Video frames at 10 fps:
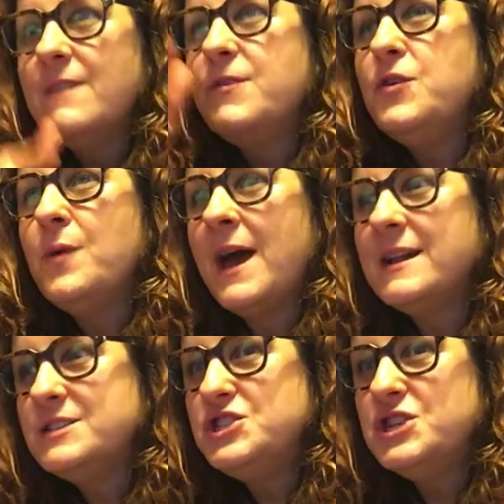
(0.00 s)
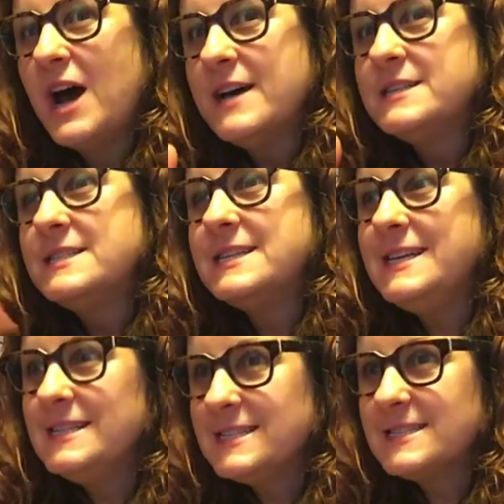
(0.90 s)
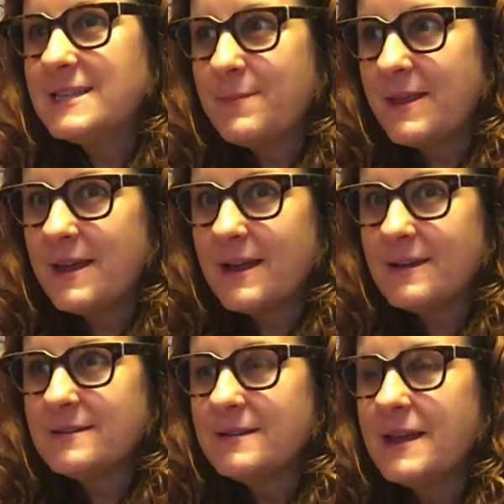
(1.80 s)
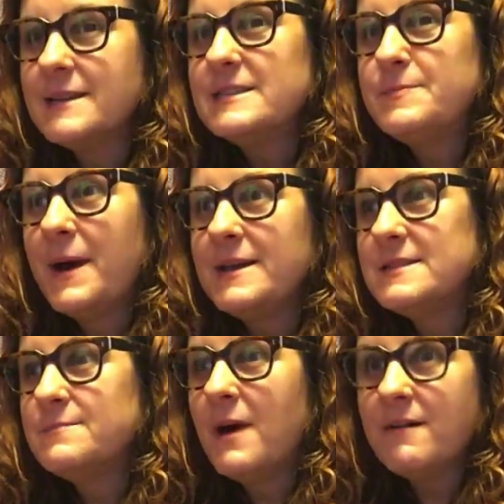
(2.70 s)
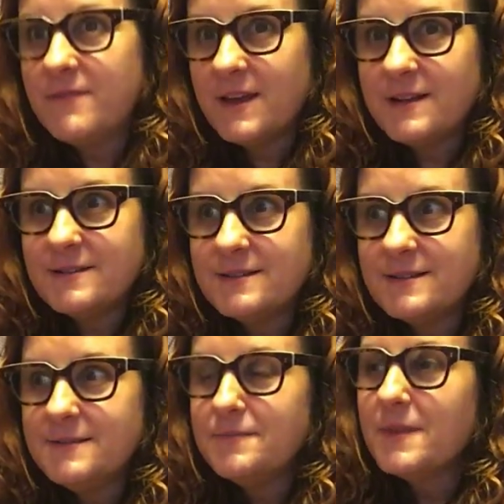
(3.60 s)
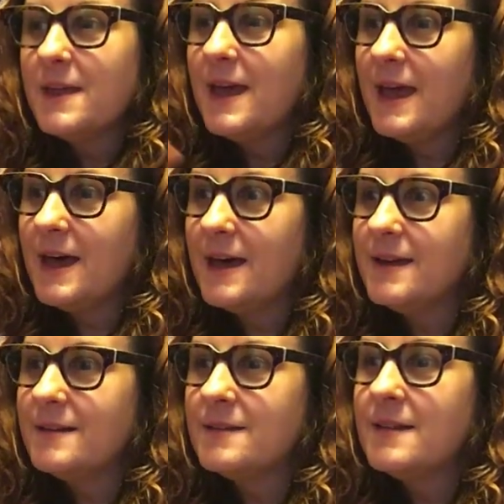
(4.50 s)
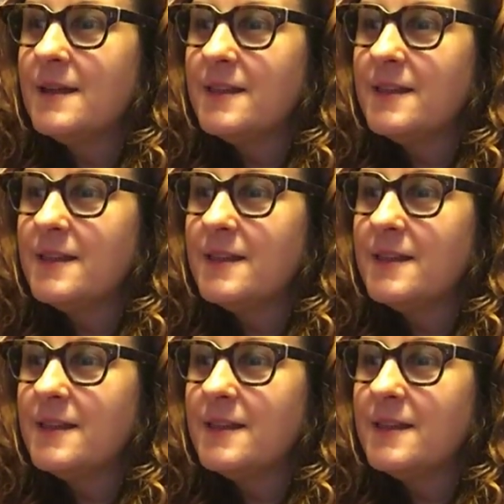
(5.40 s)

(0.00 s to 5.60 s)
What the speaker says: if you had just eaten something like a spice muffin and